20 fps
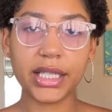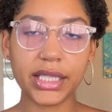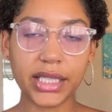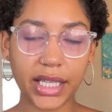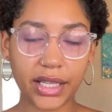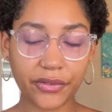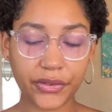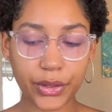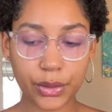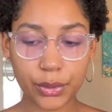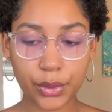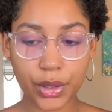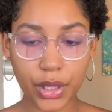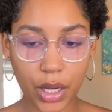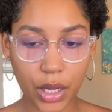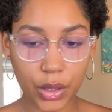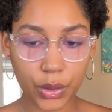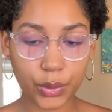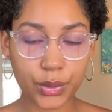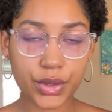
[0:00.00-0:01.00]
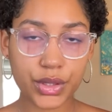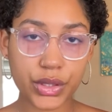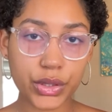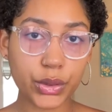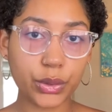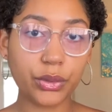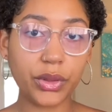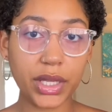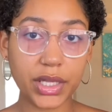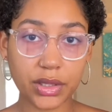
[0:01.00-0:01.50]
If you go
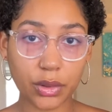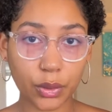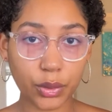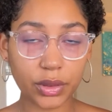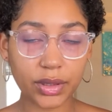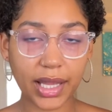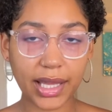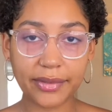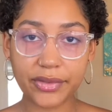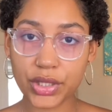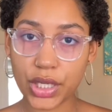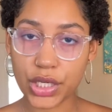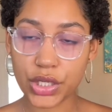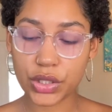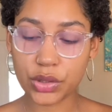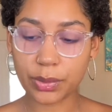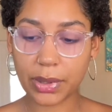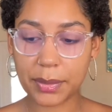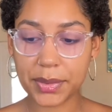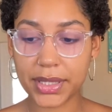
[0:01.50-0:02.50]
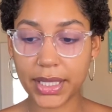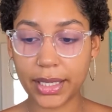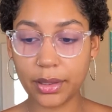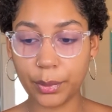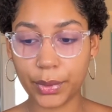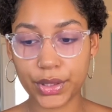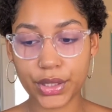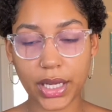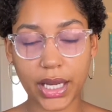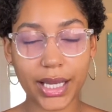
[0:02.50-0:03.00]
to the Total Life Changes website,
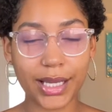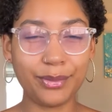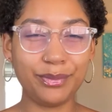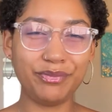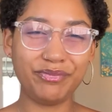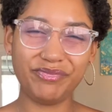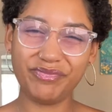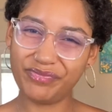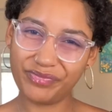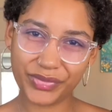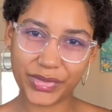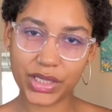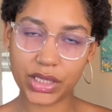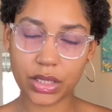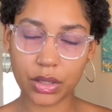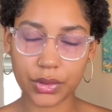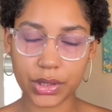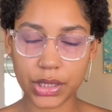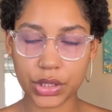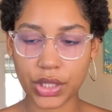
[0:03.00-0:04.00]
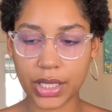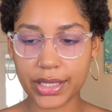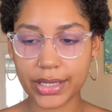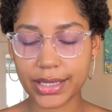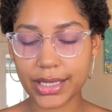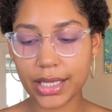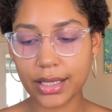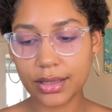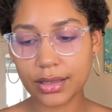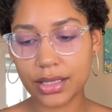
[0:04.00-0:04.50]
which I don't suggest
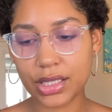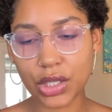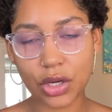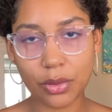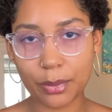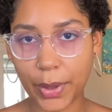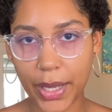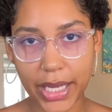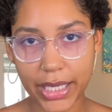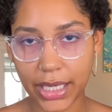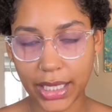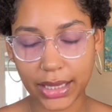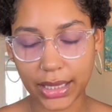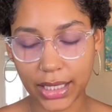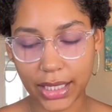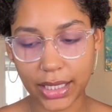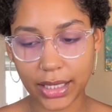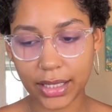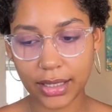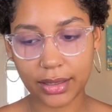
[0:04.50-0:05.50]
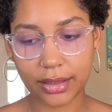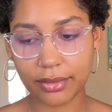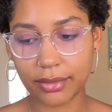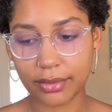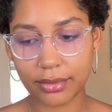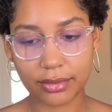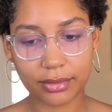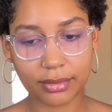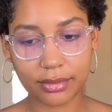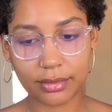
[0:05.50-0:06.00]
it, don't buy anything.
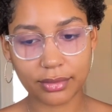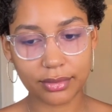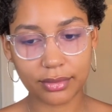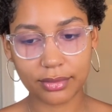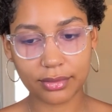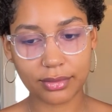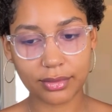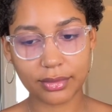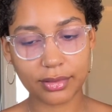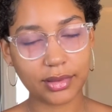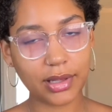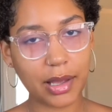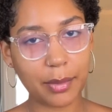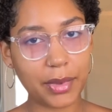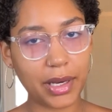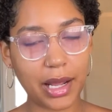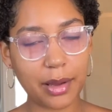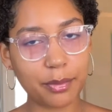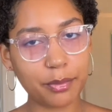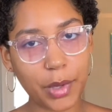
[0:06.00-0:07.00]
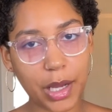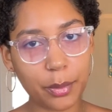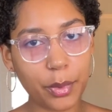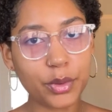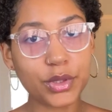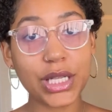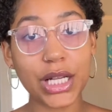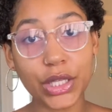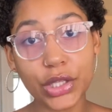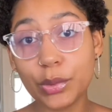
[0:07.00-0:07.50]
I mean, I
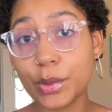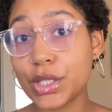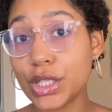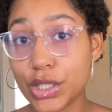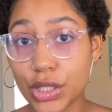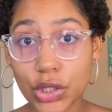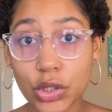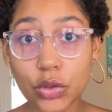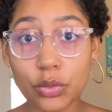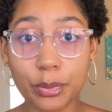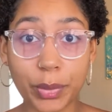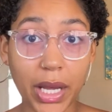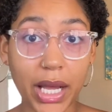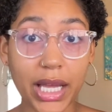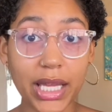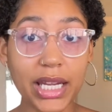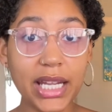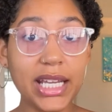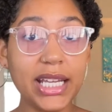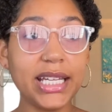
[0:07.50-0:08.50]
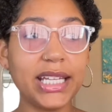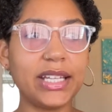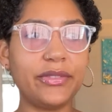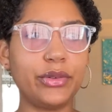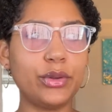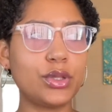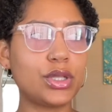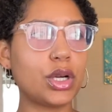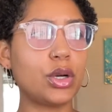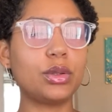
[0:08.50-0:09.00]
won't tell you what to do, but if
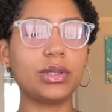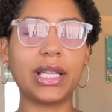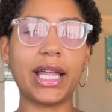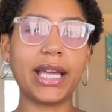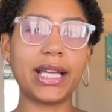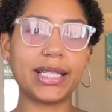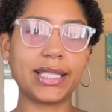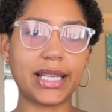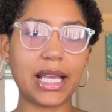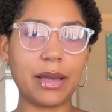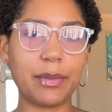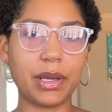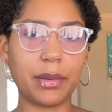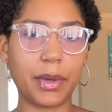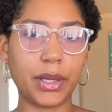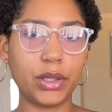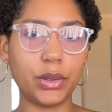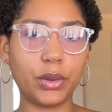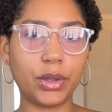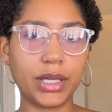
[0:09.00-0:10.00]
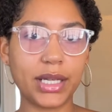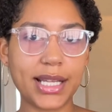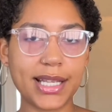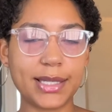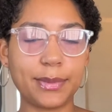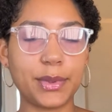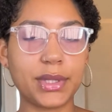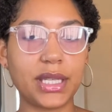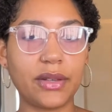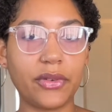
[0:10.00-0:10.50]
you don't like scamming minorities,
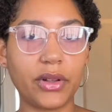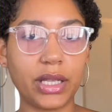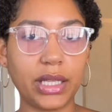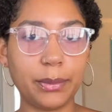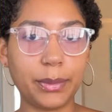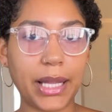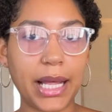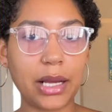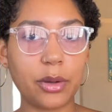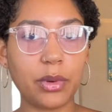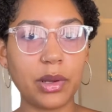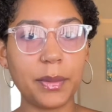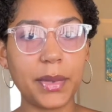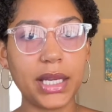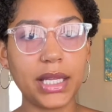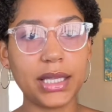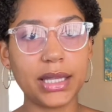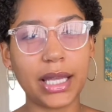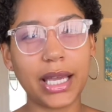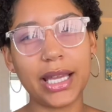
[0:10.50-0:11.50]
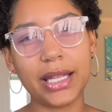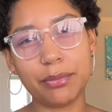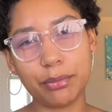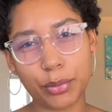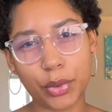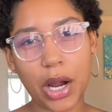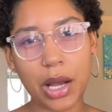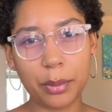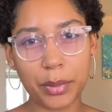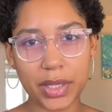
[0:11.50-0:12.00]
specifically Black women, then
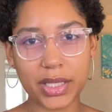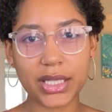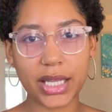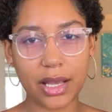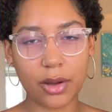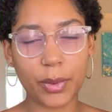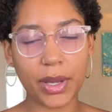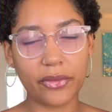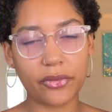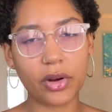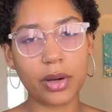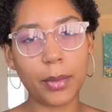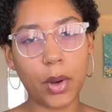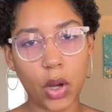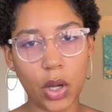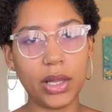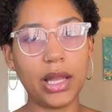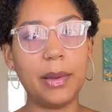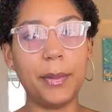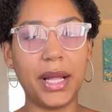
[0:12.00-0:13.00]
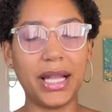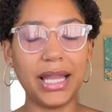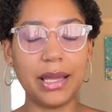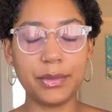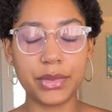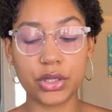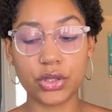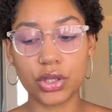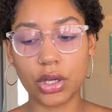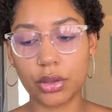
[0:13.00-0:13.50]
probably stay away from all
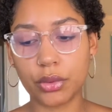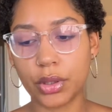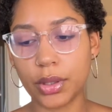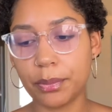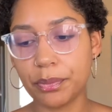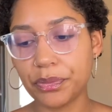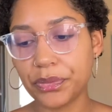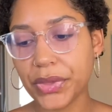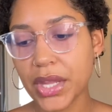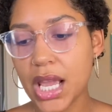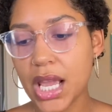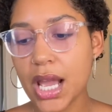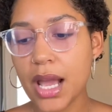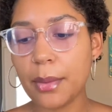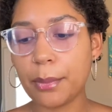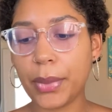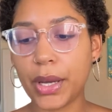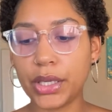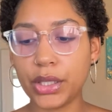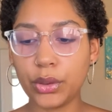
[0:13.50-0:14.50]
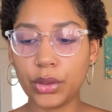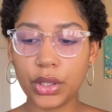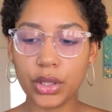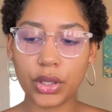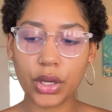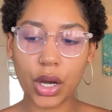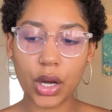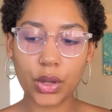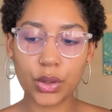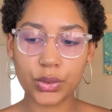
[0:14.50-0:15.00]
MLMs in general. But you can
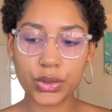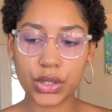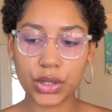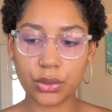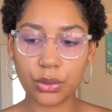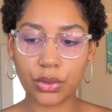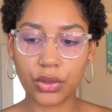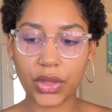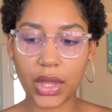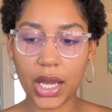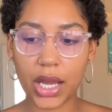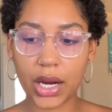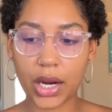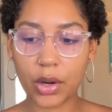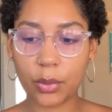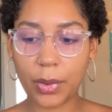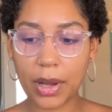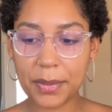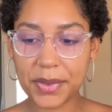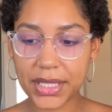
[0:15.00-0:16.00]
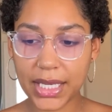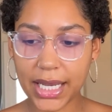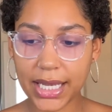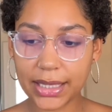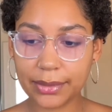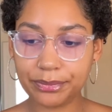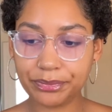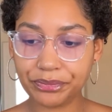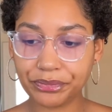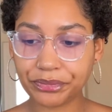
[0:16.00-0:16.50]
go to their
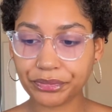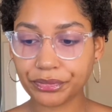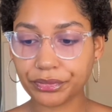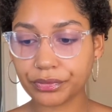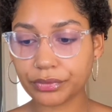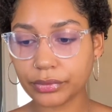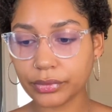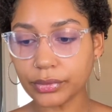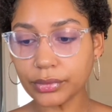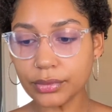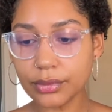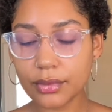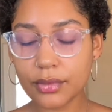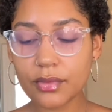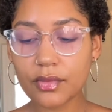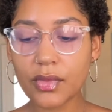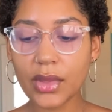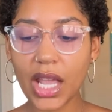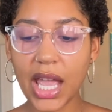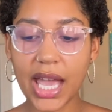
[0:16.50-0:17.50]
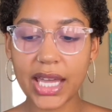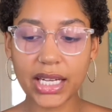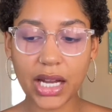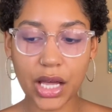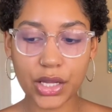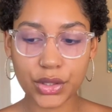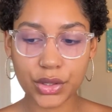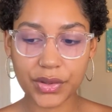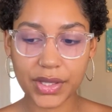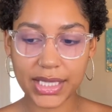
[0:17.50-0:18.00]
website, and
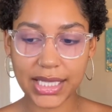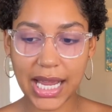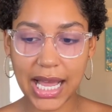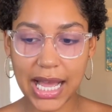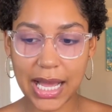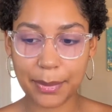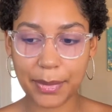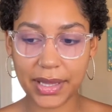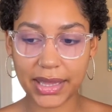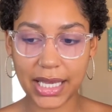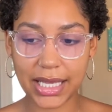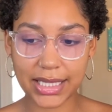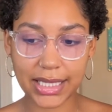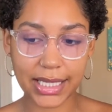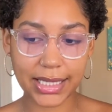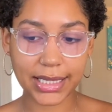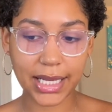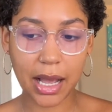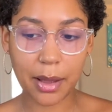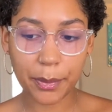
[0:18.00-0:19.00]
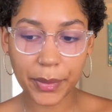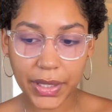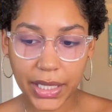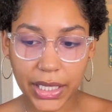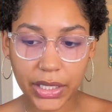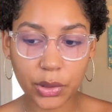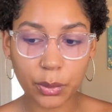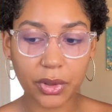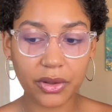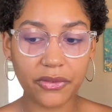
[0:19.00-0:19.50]
under the tab that says company,
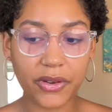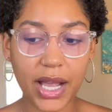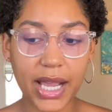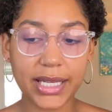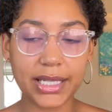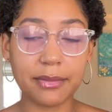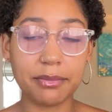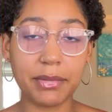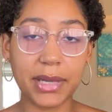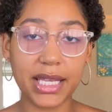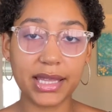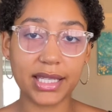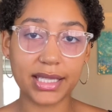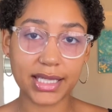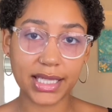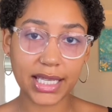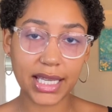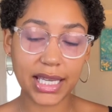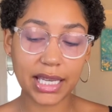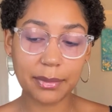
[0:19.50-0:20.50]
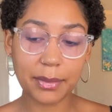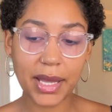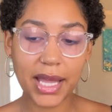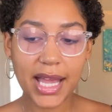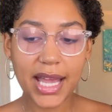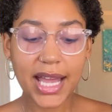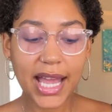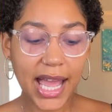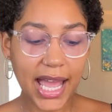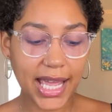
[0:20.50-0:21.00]
you will find Meet the Team.
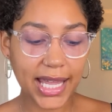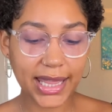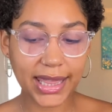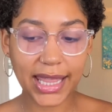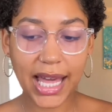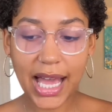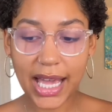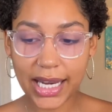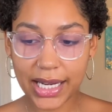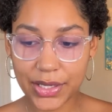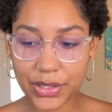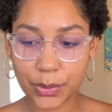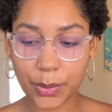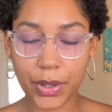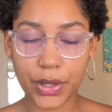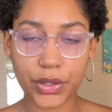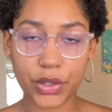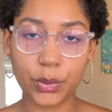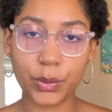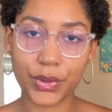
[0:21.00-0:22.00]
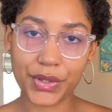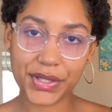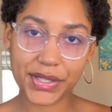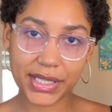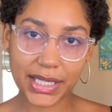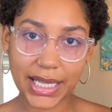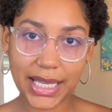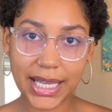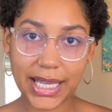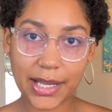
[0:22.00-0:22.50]
And that is where you will
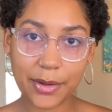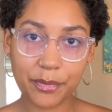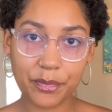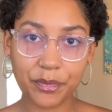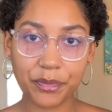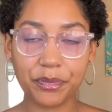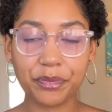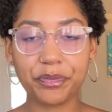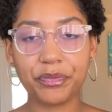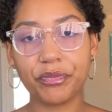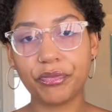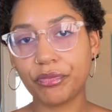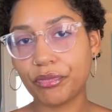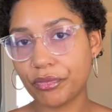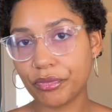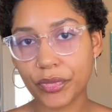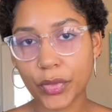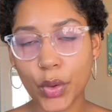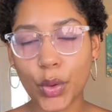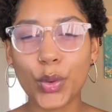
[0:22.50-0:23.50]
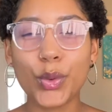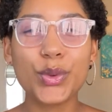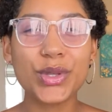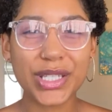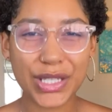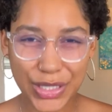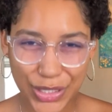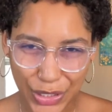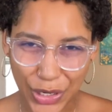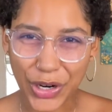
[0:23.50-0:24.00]
see who's
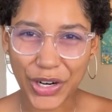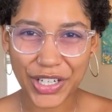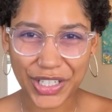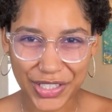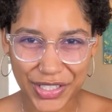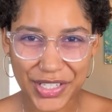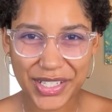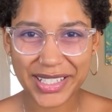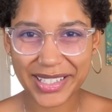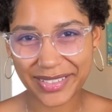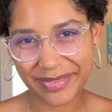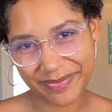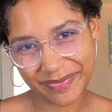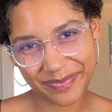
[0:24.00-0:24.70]
in charge.